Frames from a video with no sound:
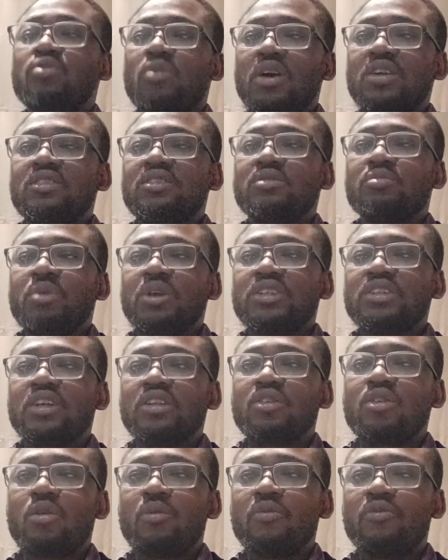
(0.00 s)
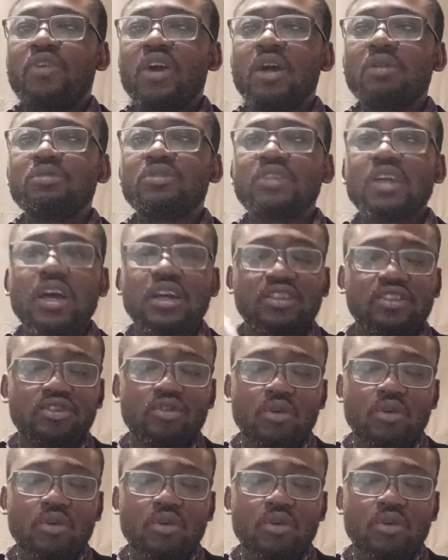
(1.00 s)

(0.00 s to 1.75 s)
Once patient confirms that,